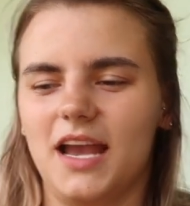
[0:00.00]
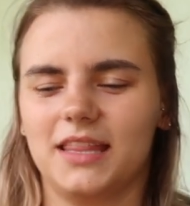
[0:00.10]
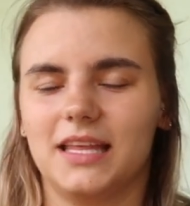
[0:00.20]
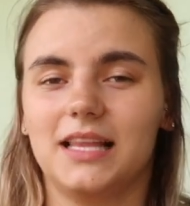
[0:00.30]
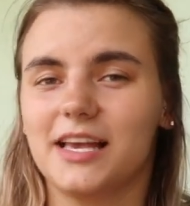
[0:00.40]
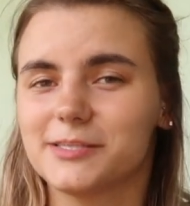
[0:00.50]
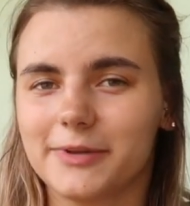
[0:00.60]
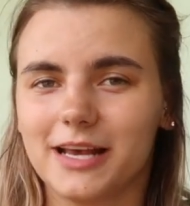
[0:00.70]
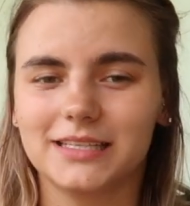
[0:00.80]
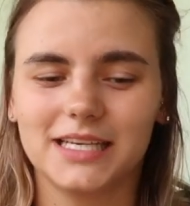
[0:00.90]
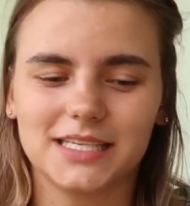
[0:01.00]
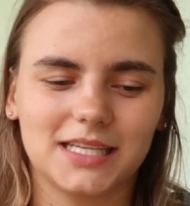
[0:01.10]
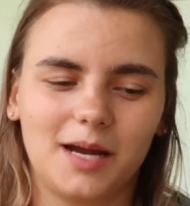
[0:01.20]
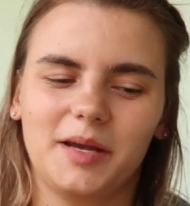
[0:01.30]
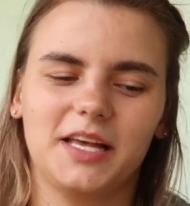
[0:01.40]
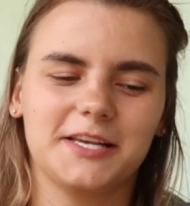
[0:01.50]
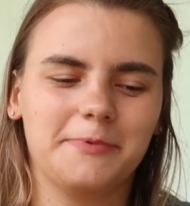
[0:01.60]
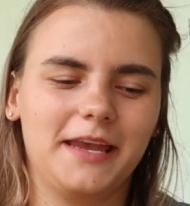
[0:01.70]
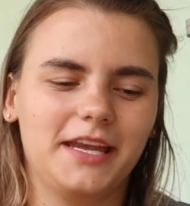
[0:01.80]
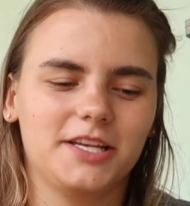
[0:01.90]
And then last but not least, on my last
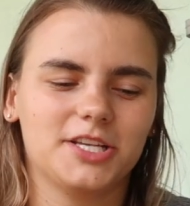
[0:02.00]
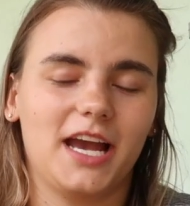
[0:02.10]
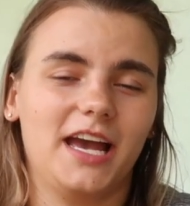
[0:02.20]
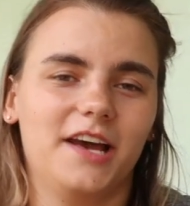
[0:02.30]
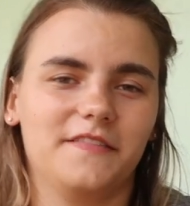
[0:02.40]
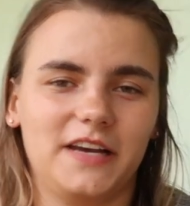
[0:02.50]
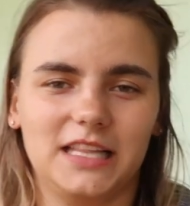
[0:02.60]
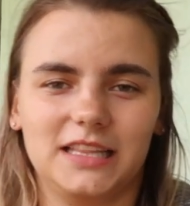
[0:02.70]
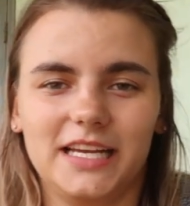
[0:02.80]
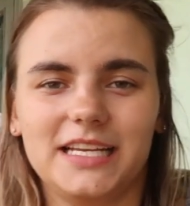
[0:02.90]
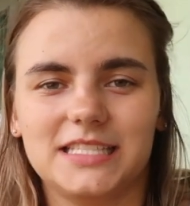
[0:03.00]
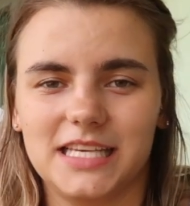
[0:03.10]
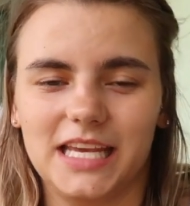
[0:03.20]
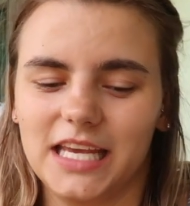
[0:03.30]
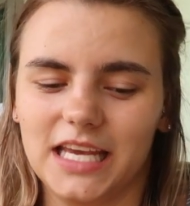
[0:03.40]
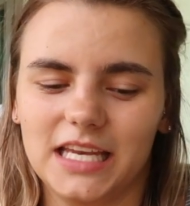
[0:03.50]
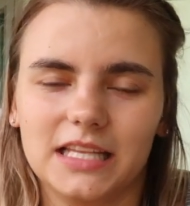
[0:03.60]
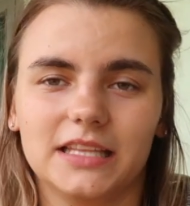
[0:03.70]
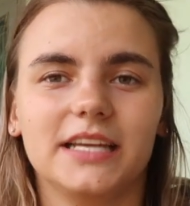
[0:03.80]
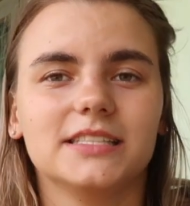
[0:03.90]
page, I have
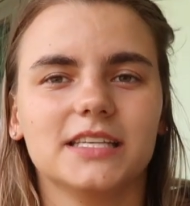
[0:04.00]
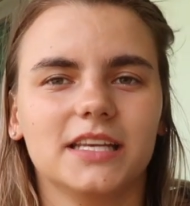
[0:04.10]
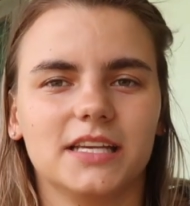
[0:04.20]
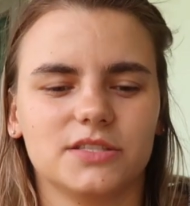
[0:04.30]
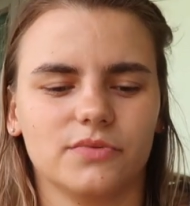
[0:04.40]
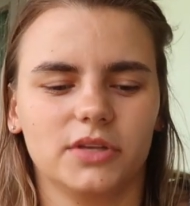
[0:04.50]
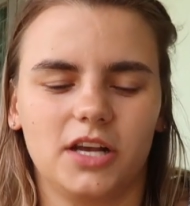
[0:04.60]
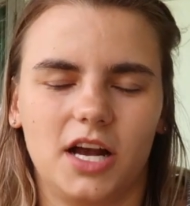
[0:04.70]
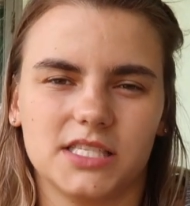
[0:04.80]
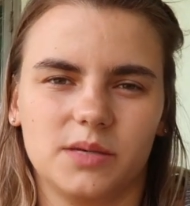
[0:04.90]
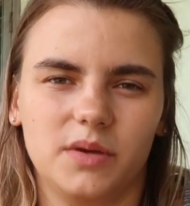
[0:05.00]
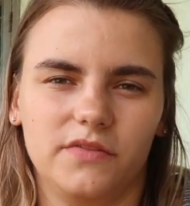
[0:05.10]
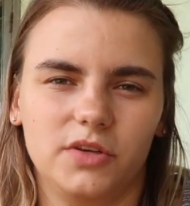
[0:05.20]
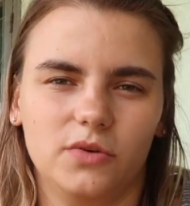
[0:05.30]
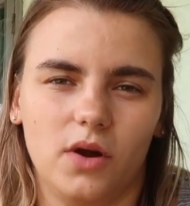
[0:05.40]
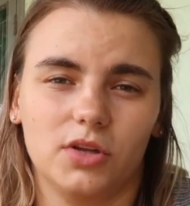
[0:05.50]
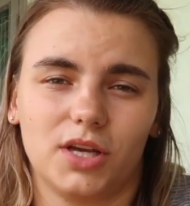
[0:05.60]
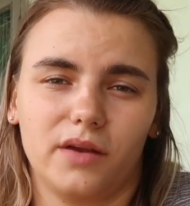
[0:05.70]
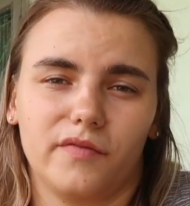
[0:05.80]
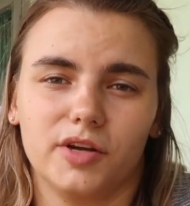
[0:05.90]
LinkedIn. LinkedIn is really awesome if you are
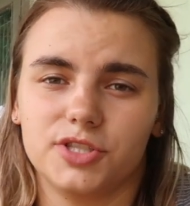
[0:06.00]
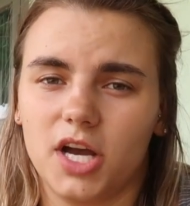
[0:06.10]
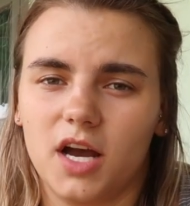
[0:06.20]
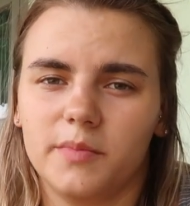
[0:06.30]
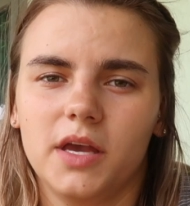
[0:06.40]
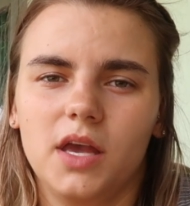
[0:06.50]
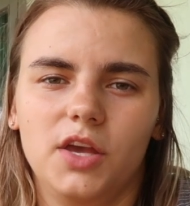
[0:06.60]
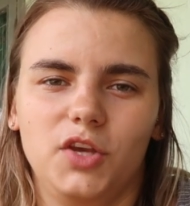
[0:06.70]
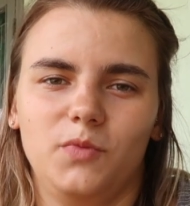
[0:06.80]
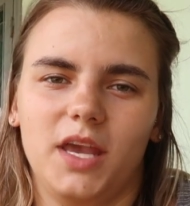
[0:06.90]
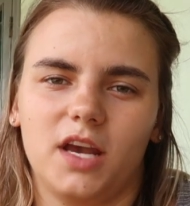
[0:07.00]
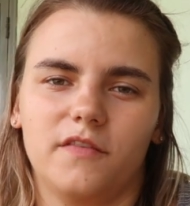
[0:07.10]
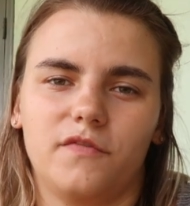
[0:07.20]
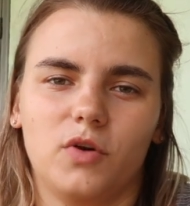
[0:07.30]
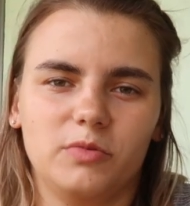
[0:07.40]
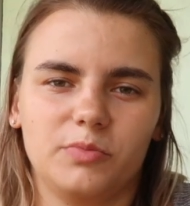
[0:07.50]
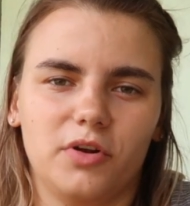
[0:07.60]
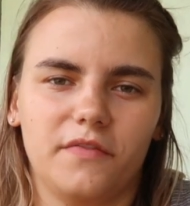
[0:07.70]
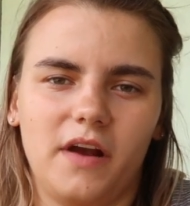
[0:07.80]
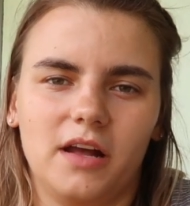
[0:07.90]
looking for a job. You make a formal
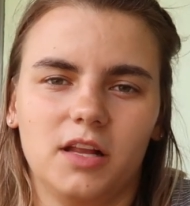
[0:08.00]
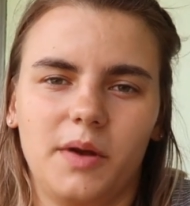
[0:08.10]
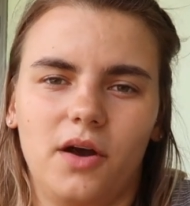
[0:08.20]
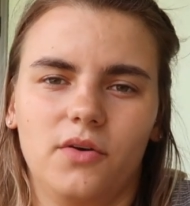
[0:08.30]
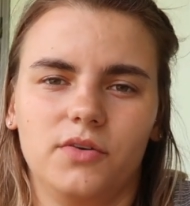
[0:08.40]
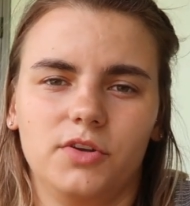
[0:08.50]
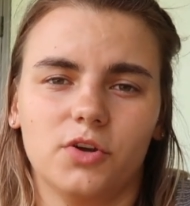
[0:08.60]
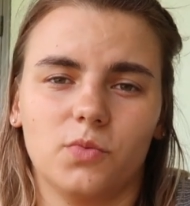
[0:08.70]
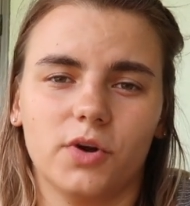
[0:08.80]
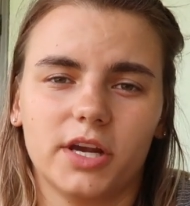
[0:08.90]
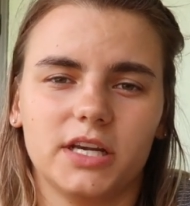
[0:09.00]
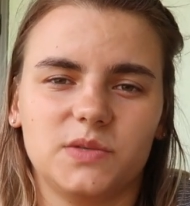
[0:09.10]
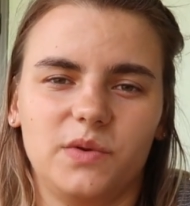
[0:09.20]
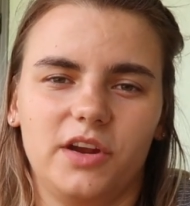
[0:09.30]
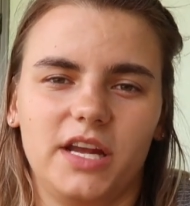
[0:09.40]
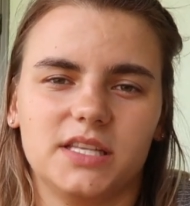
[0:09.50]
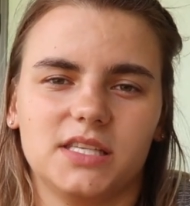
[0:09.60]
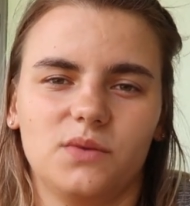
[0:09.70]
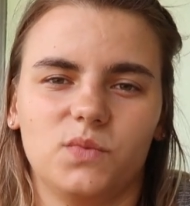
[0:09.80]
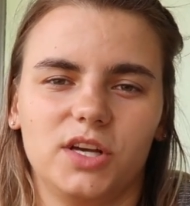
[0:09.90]
profile about your work
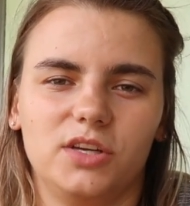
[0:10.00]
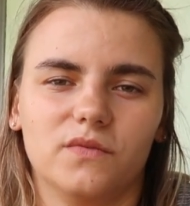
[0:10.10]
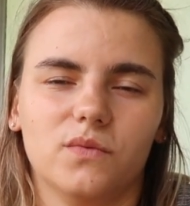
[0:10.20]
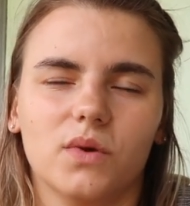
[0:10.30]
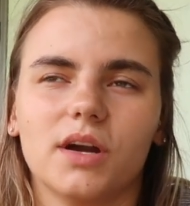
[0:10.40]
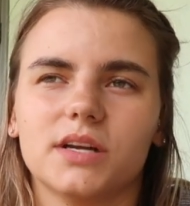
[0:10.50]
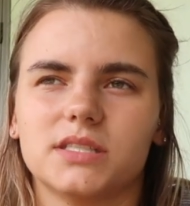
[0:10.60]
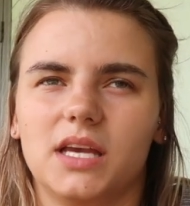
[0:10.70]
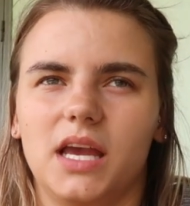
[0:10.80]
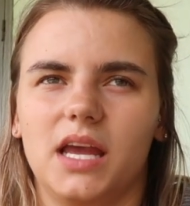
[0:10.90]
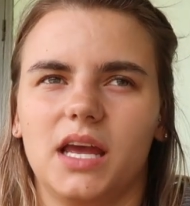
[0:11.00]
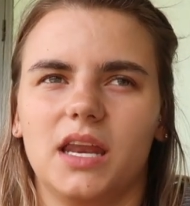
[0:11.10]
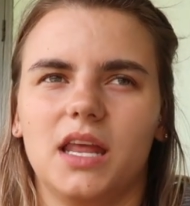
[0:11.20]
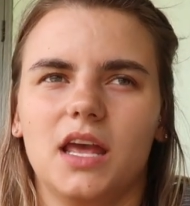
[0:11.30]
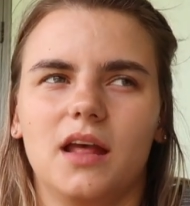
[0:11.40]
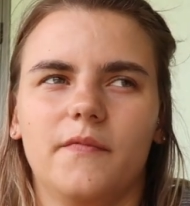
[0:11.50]
experience and where you've worked and